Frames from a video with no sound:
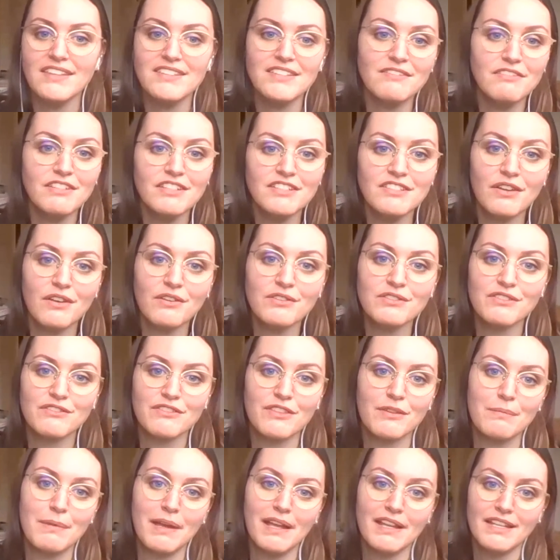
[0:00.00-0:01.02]
As a result
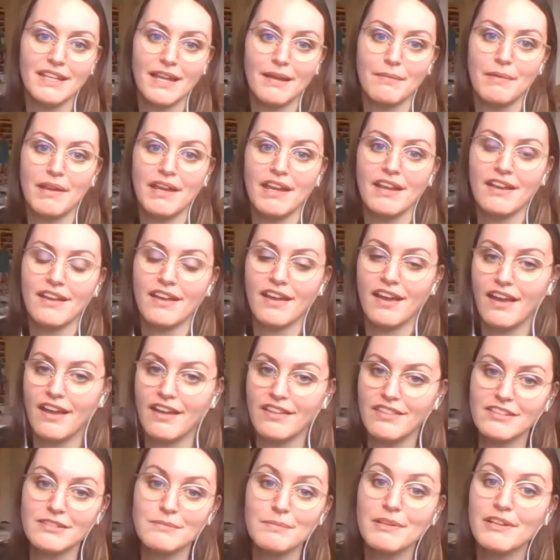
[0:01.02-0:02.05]
of the pandemic,
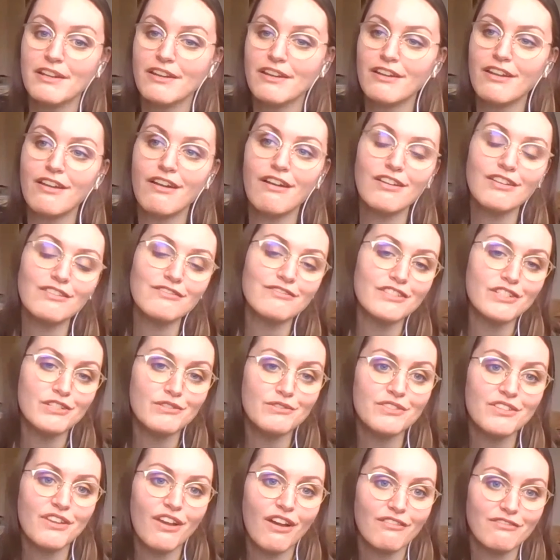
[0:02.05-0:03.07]
there's been a lot of
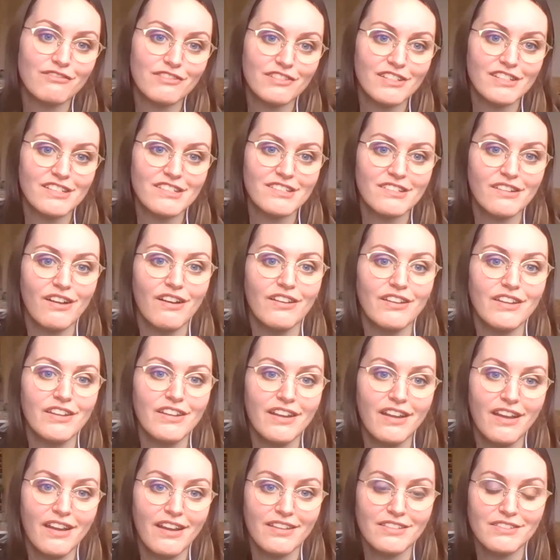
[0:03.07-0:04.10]
news coverage
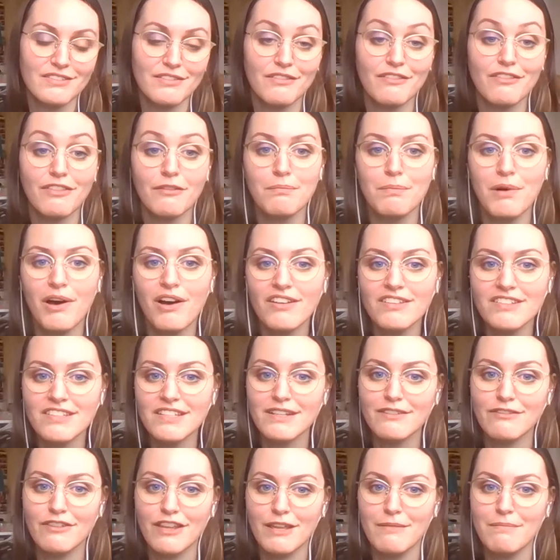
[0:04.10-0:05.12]
on sort of the
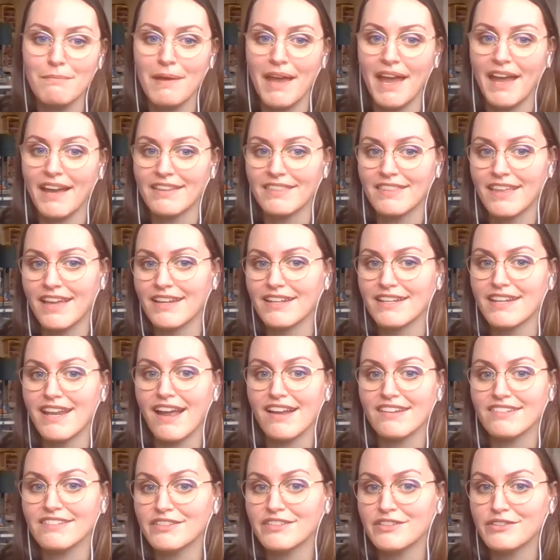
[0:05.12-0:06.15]
positive impact that
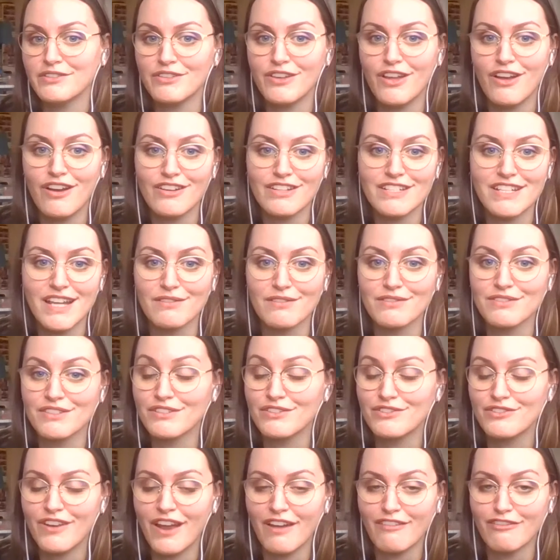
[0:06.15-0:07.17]
national lockdowns
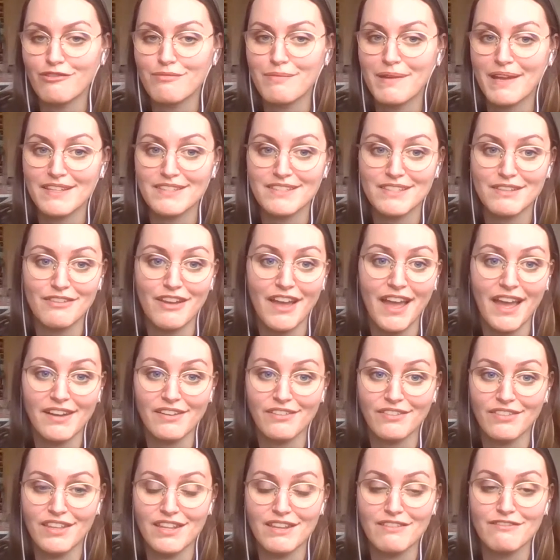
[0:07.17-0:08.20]
and travel bans have had
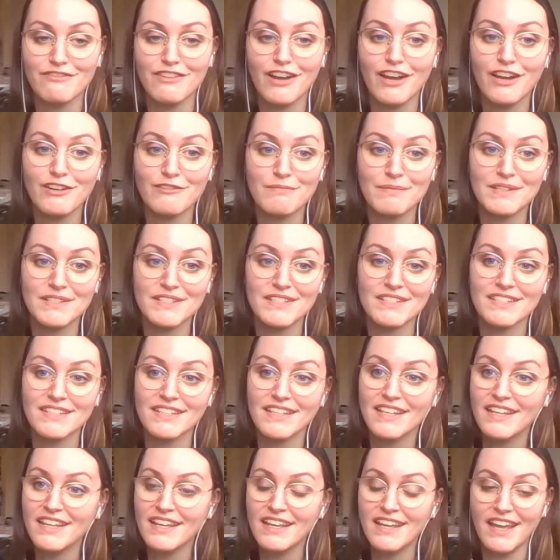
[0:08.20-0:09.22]
on the environment.
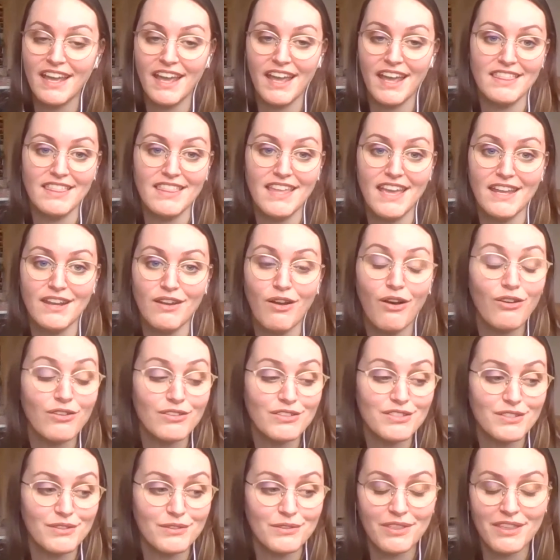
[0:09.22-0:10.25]
And then
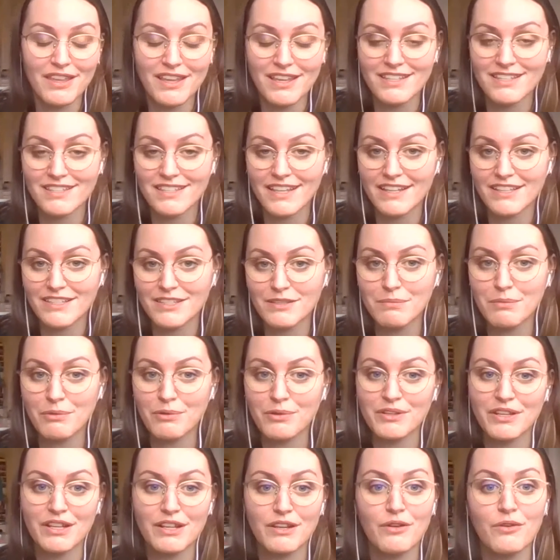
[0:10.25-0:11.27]
also things like
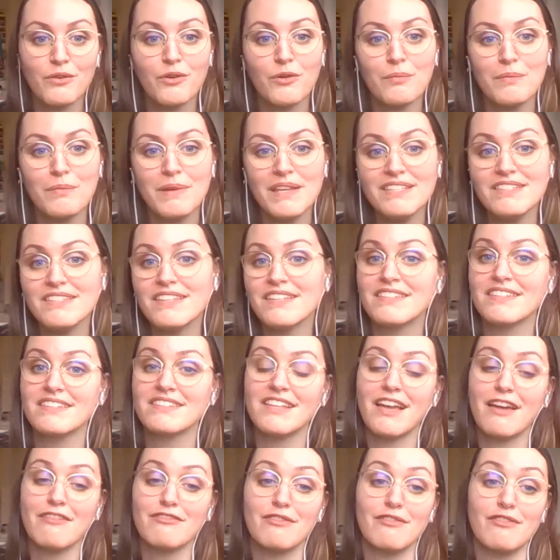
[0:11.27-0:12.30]
supporting local
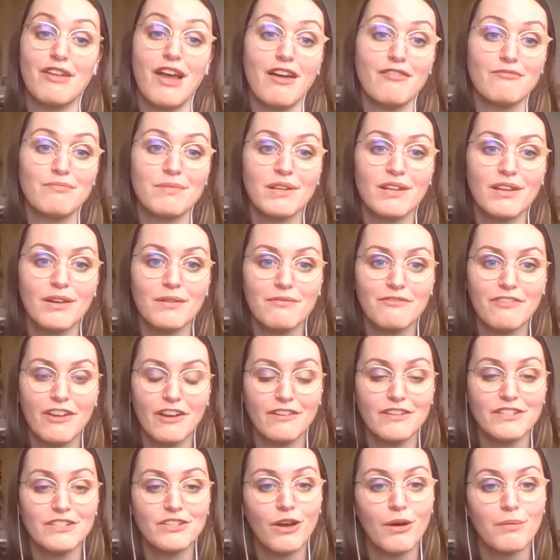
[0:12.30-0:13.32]
businesses have become
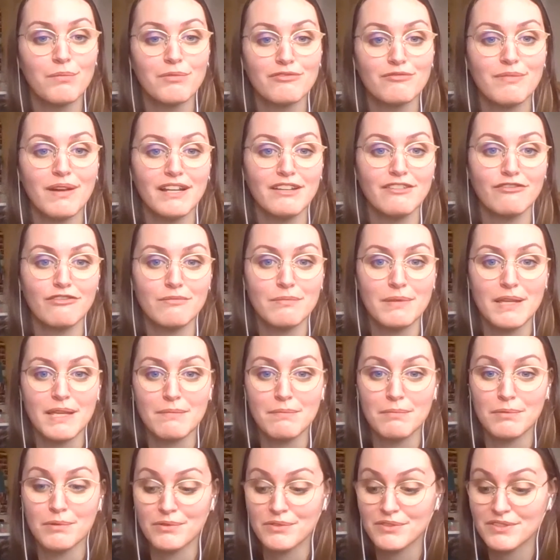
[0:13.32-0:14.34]
very top of mind for
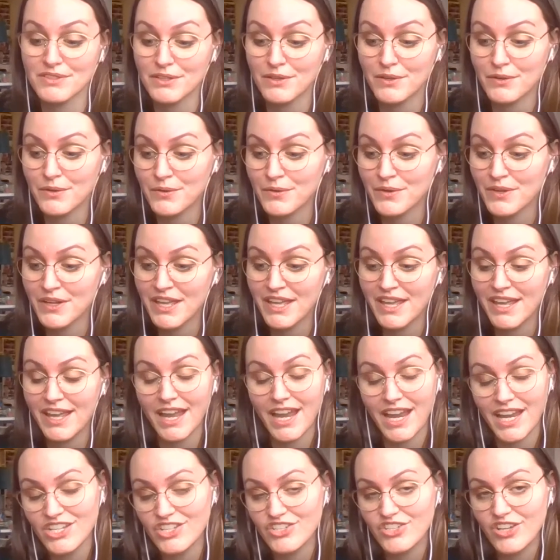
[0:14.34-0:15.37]
people. So
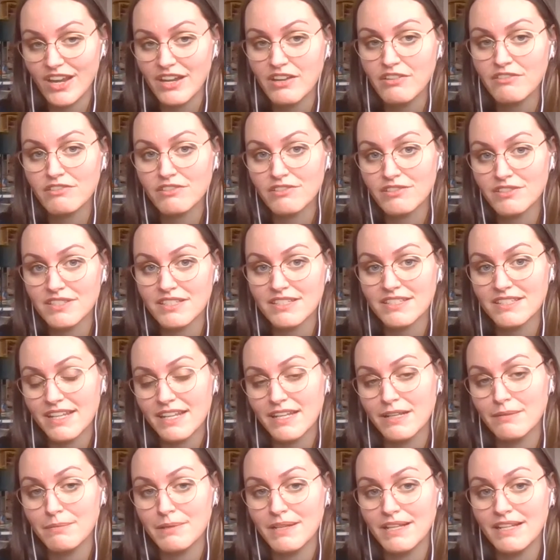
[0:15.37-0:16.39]
in general,
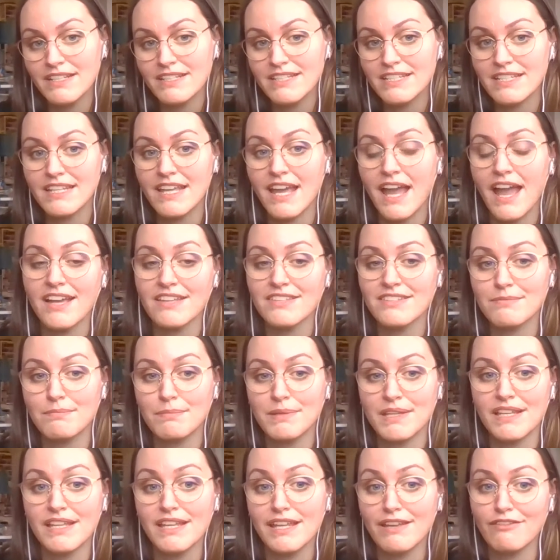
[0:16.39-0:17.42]
sustainability
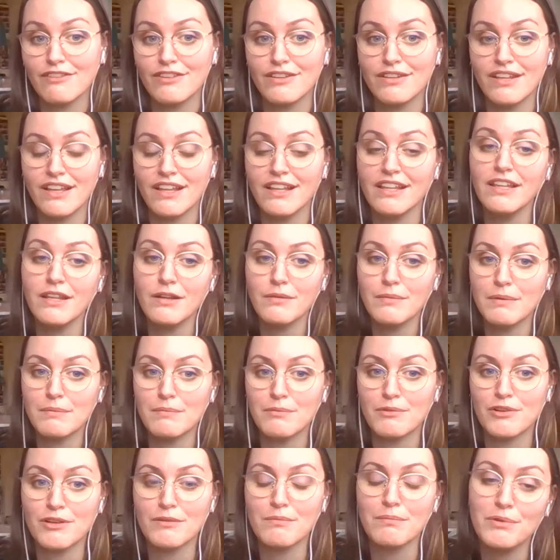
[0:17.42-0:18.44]
has been given a little
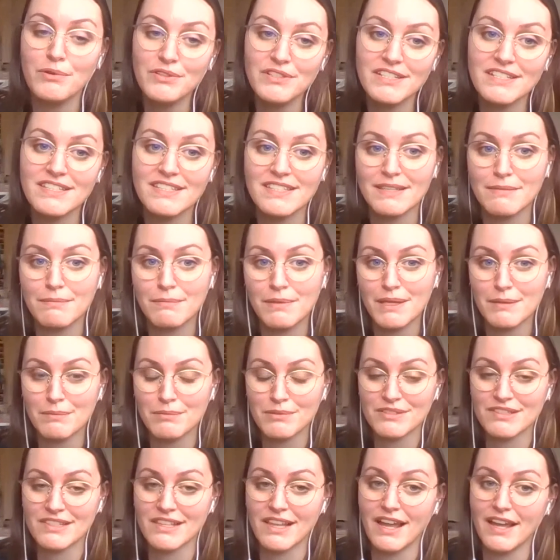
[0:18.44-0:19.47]
bit more importance in
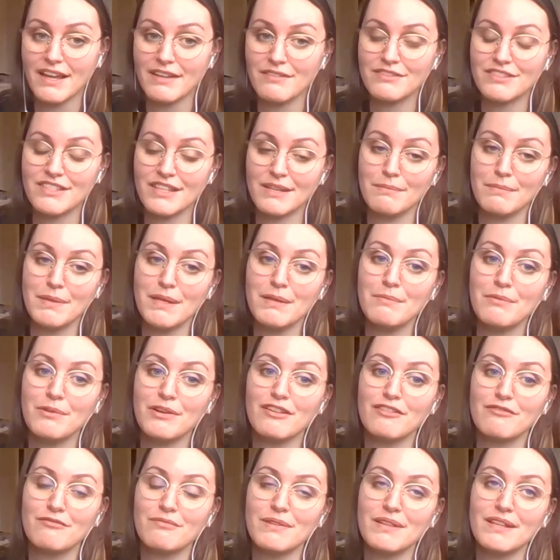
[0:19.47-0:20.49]
people's lives, and
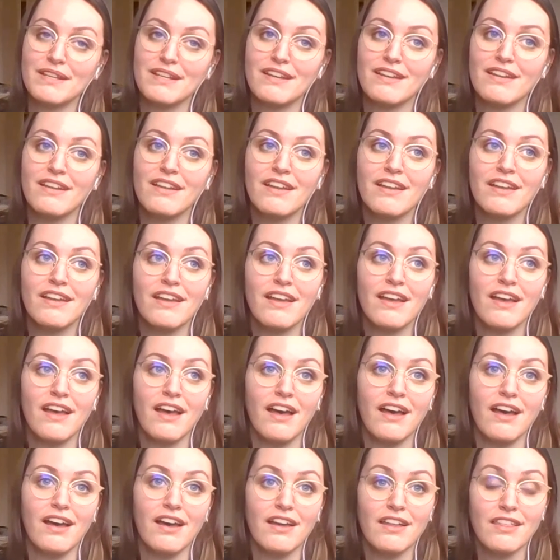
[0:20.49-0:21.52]
people have been
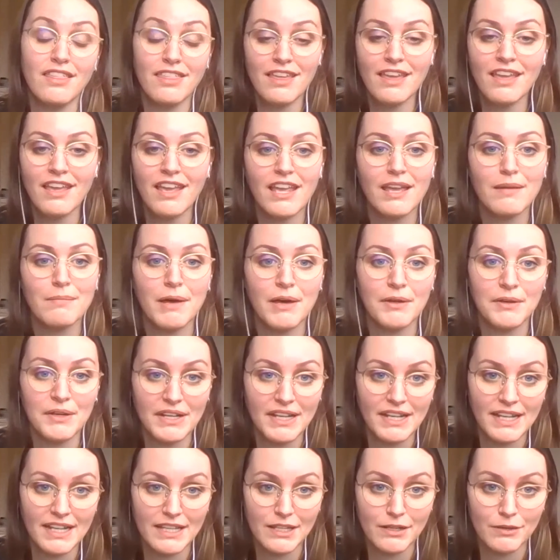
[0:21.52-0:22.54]
thinking
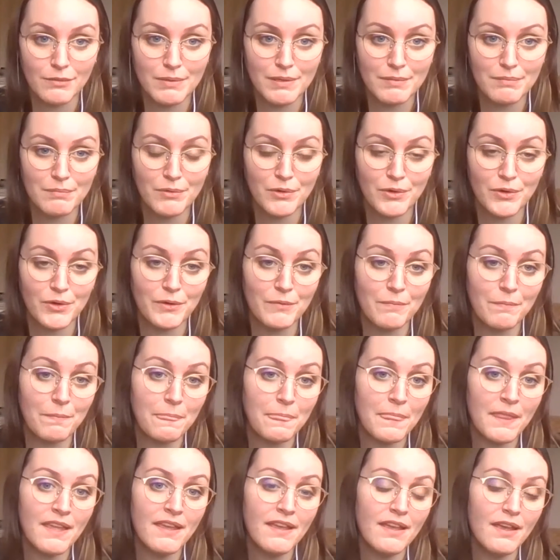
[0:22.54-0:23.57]
about it a little bit more.
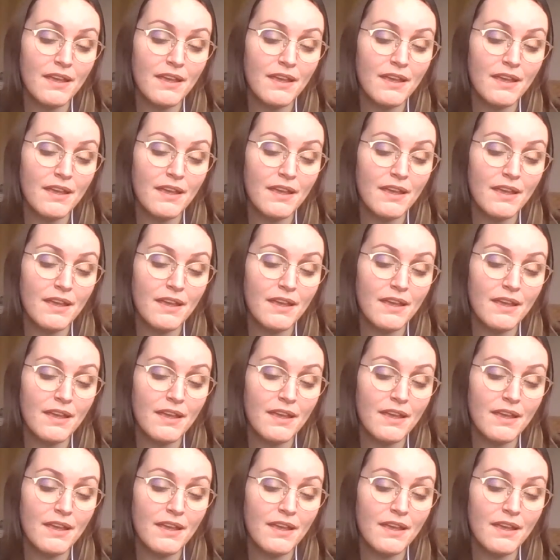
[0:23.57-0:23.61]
